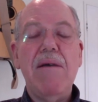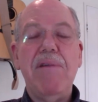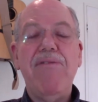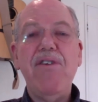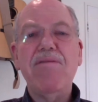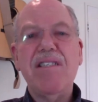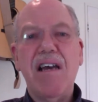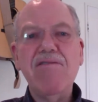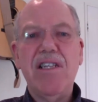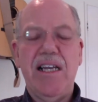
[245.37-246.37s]
But if you
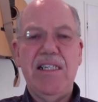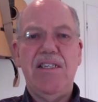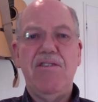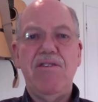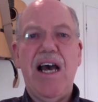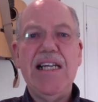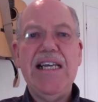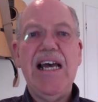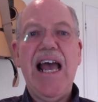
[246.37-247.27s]
don't think it's a good idea,